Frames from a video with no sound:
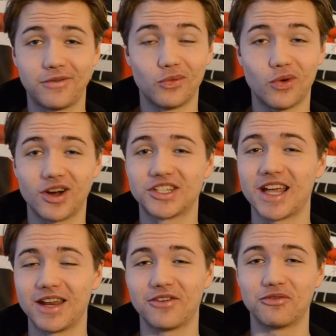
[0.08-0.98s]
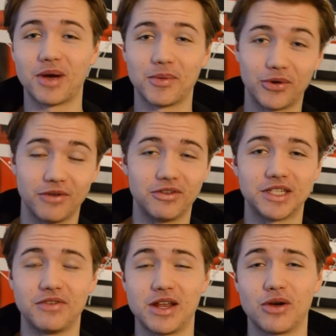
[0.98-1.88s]
you watched any of my previous
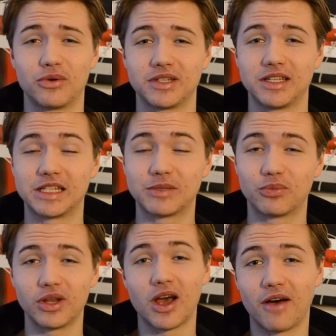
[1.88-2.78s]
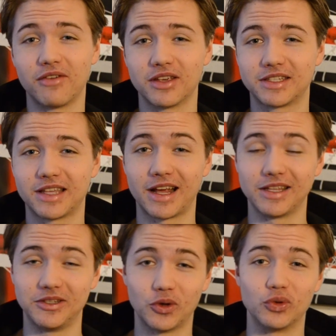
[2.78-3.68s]
videos, it's pretty obvious that I
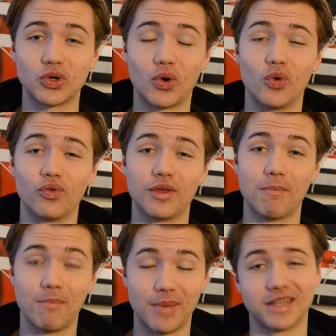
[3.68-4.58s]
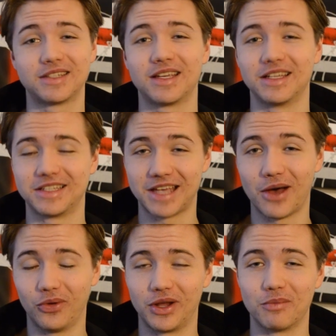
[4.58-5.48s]
don't own the best
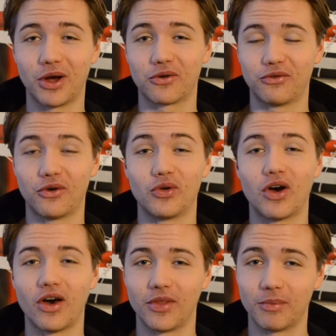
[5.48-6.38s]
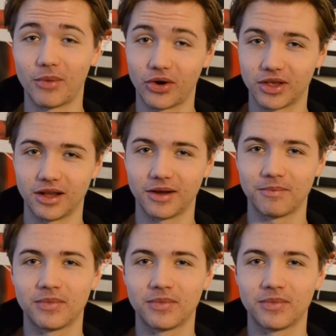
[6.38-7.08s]
sounding microphone on the market.